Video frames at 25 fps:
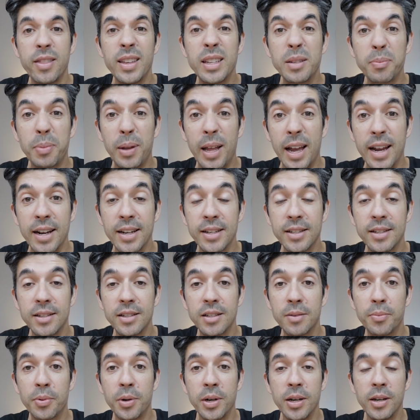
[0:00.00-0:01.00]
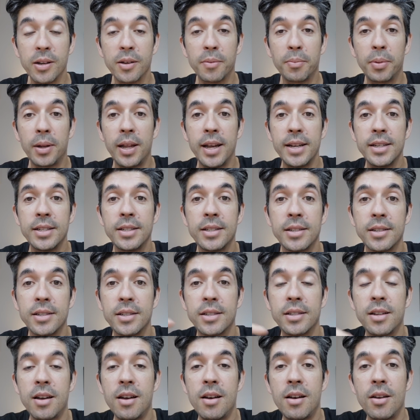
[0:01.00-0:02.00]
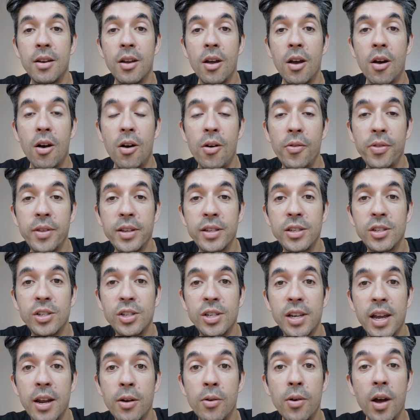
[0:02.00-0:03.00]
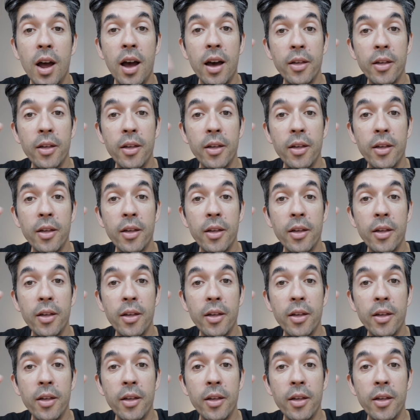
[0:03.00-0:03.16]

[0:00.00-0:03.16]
this playlist is a pretty good place to start on this channel.